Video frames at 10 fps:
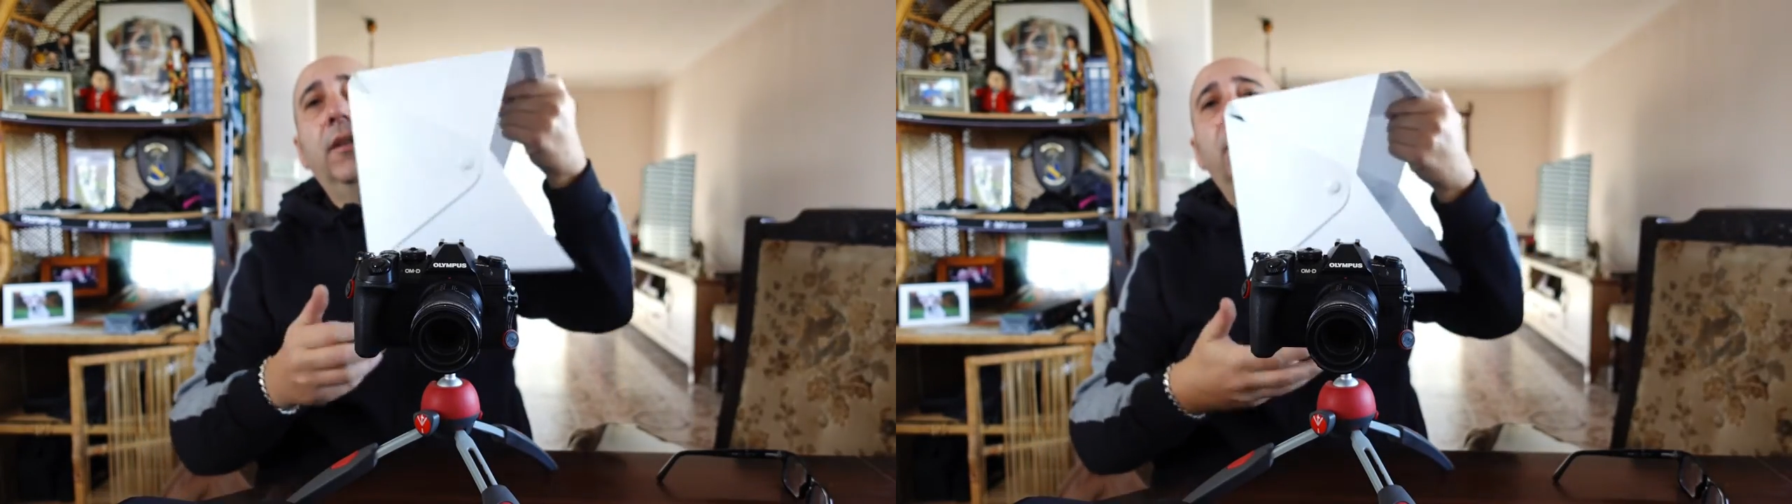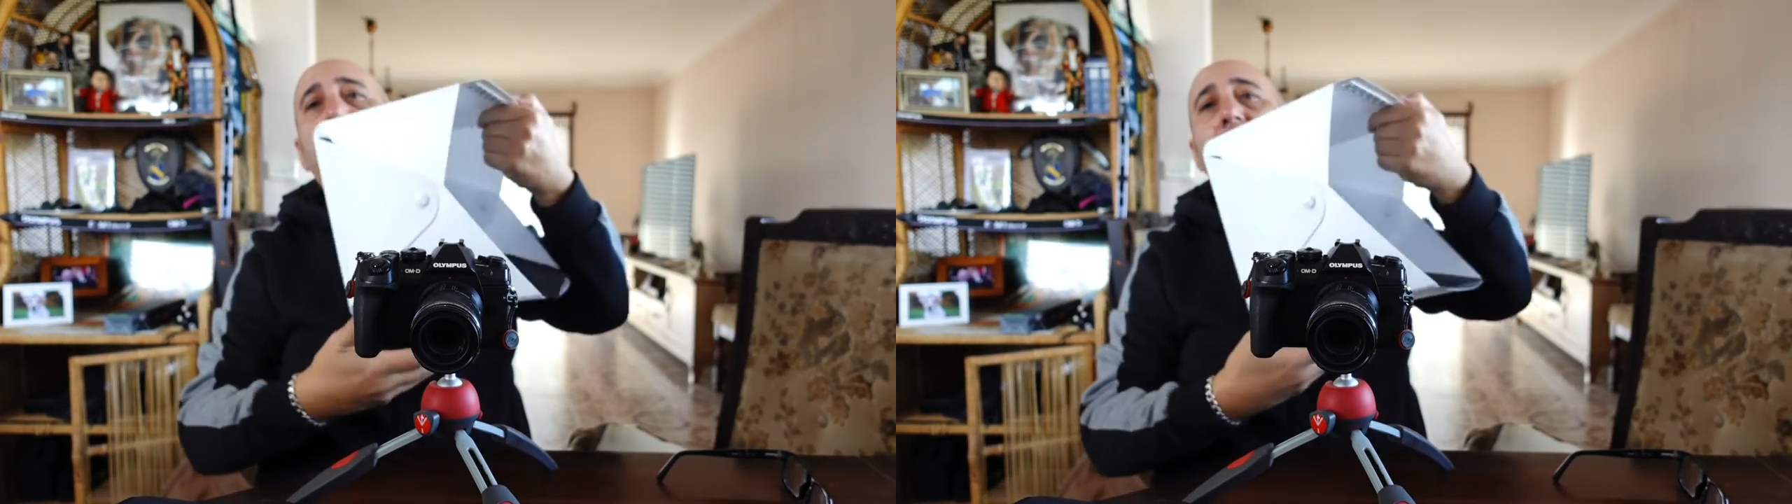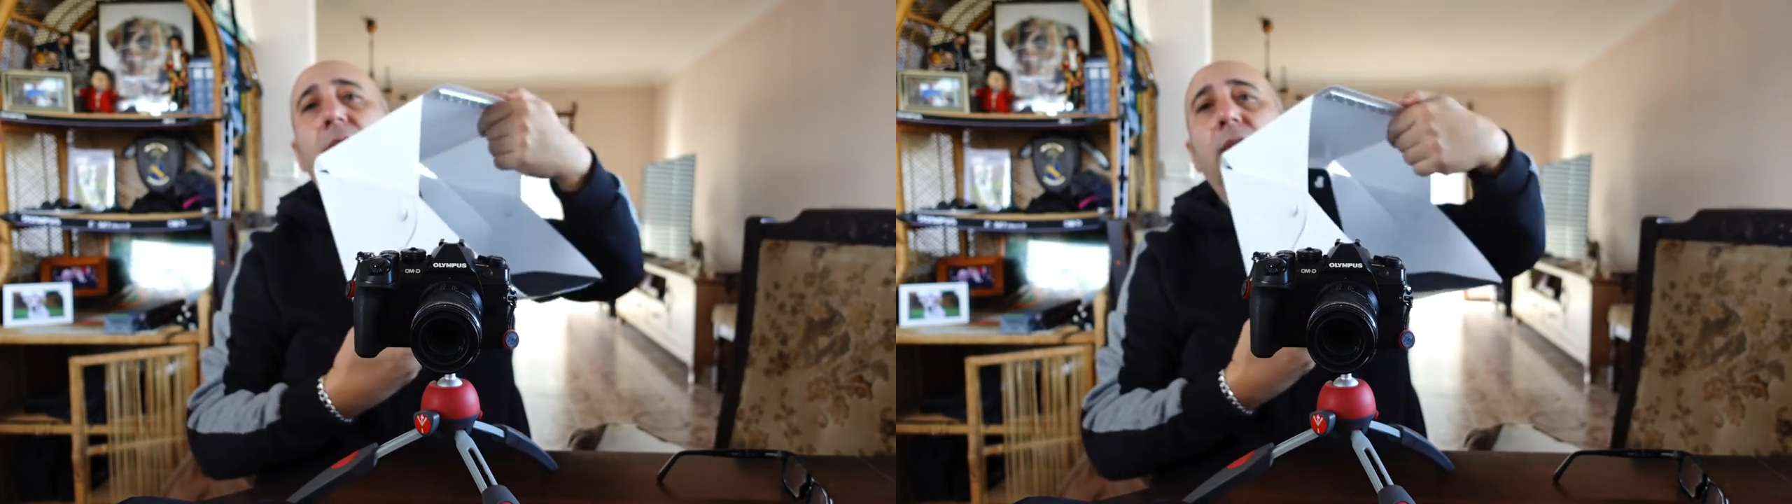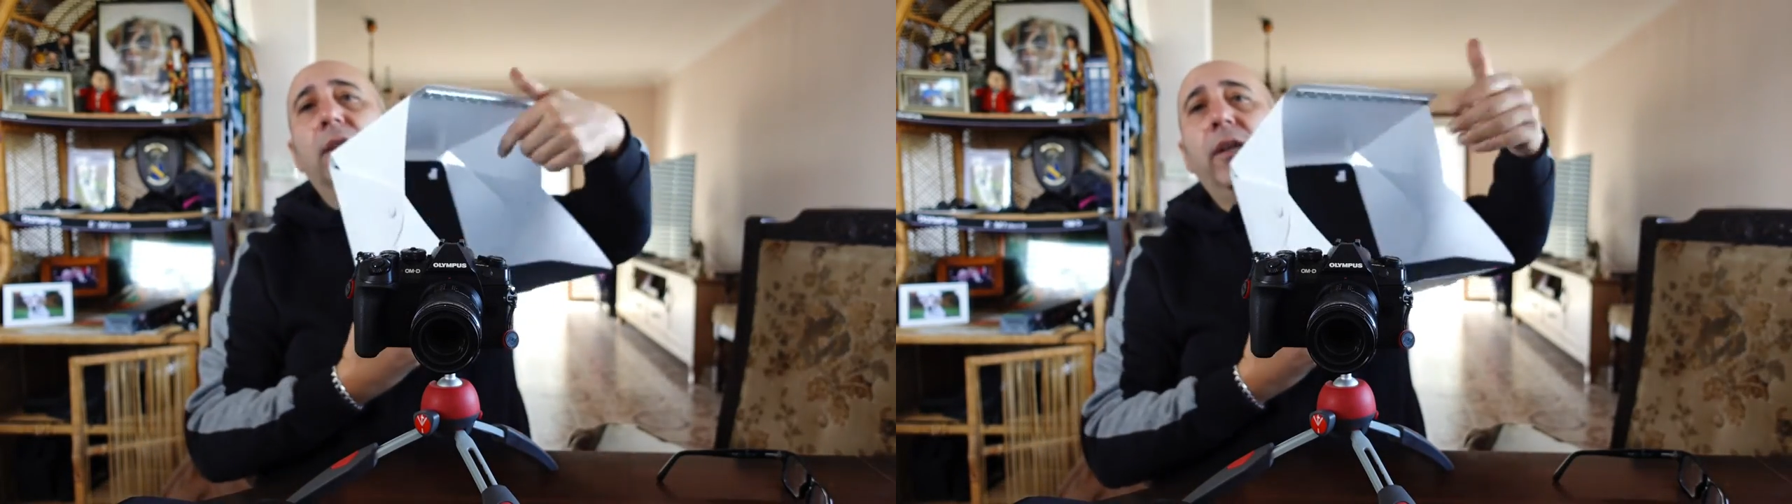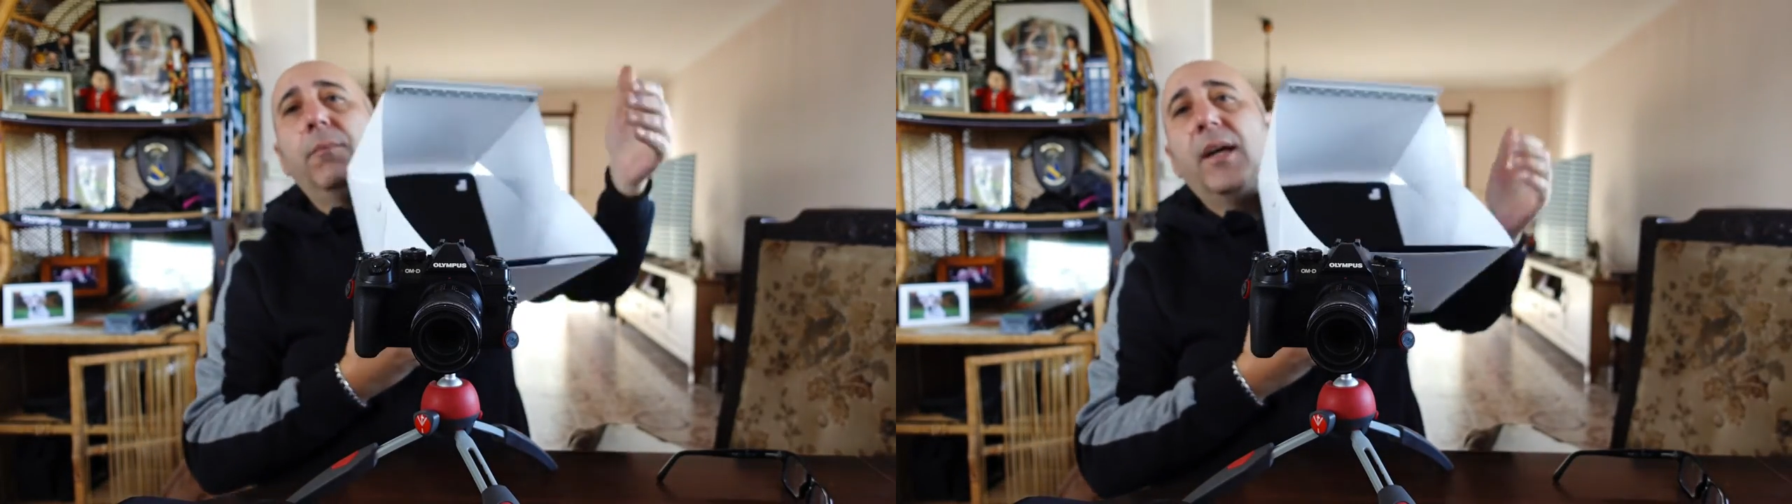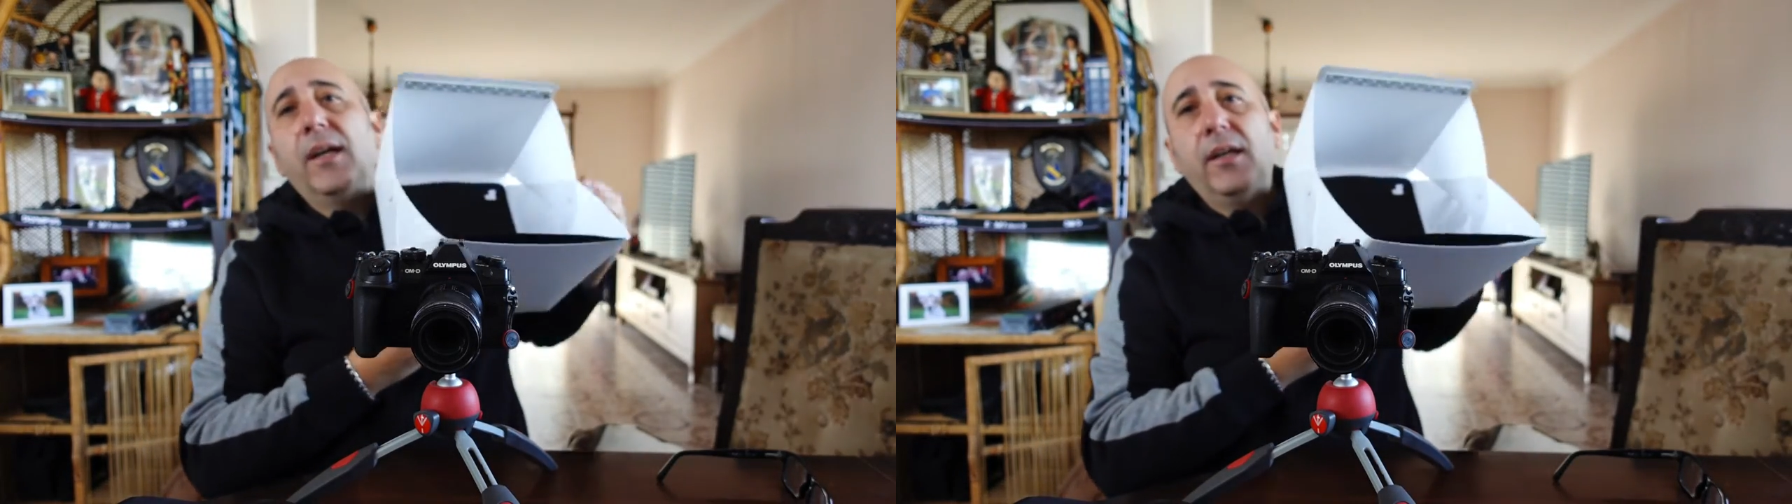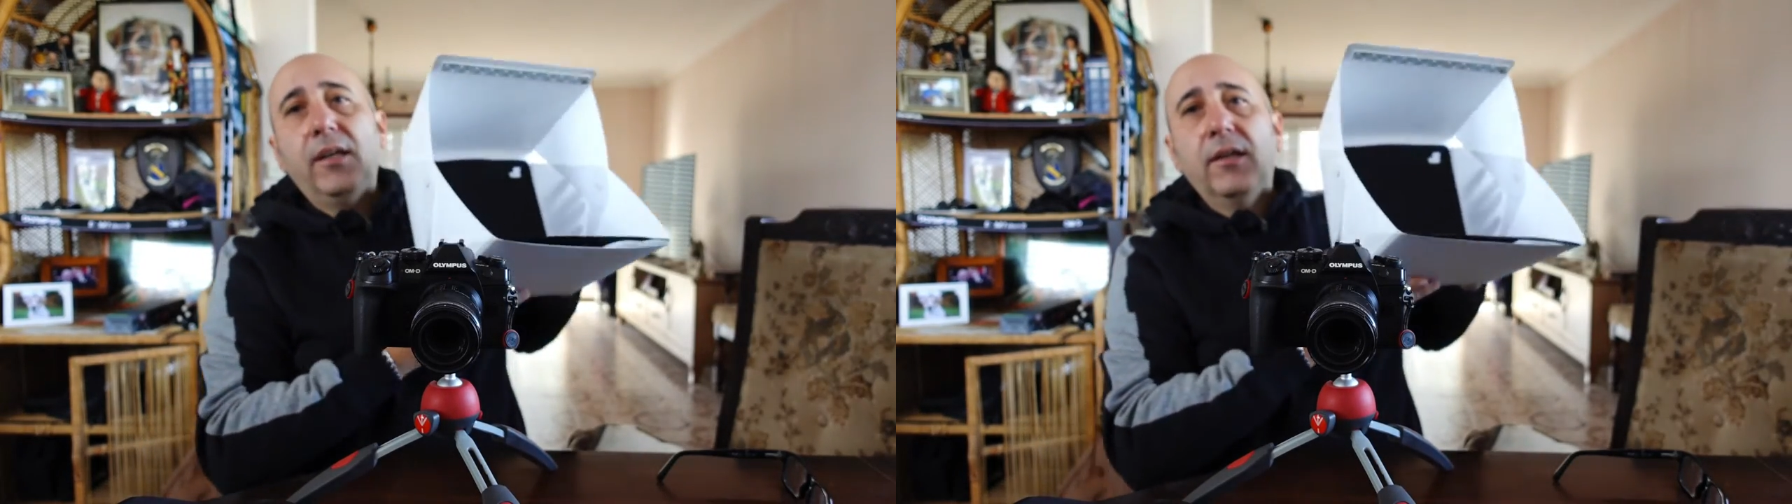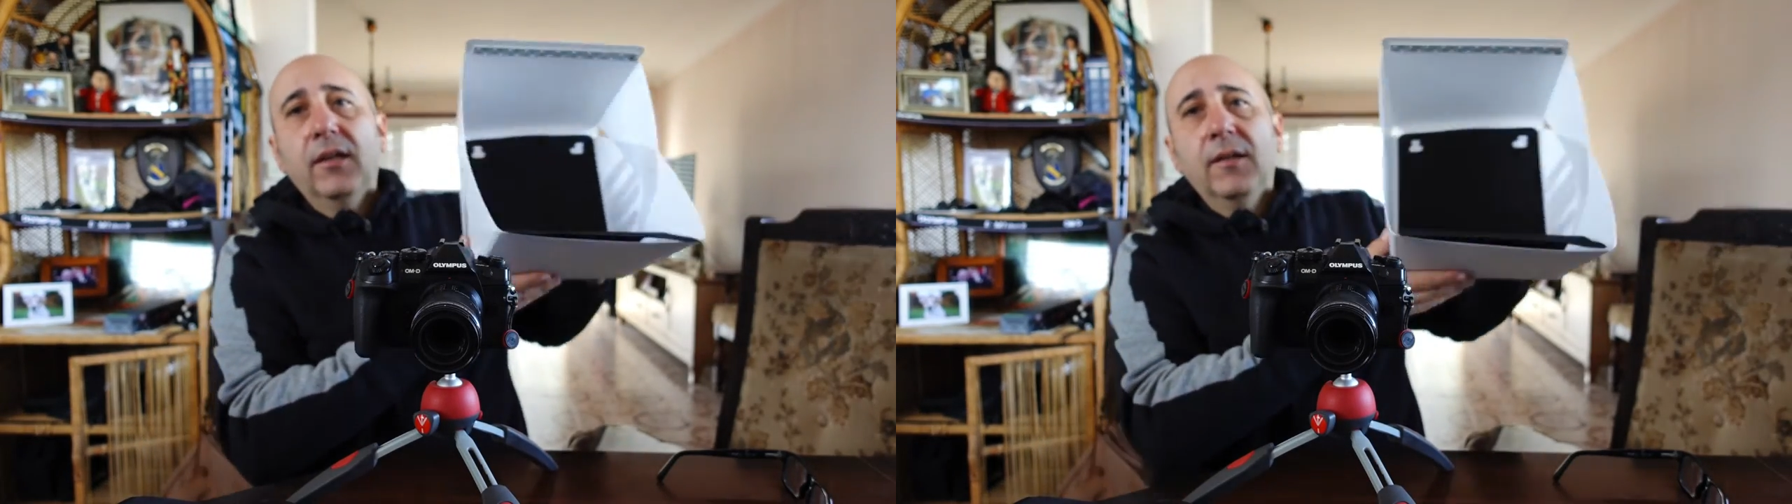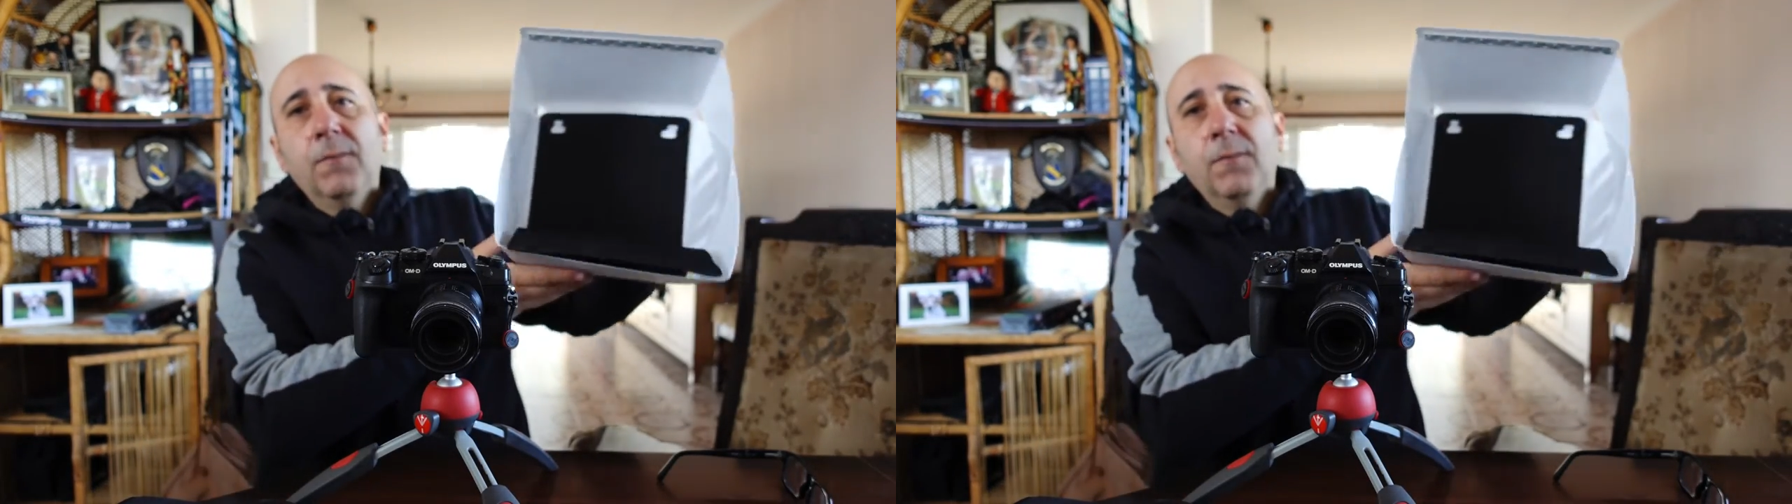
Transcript: this little eBay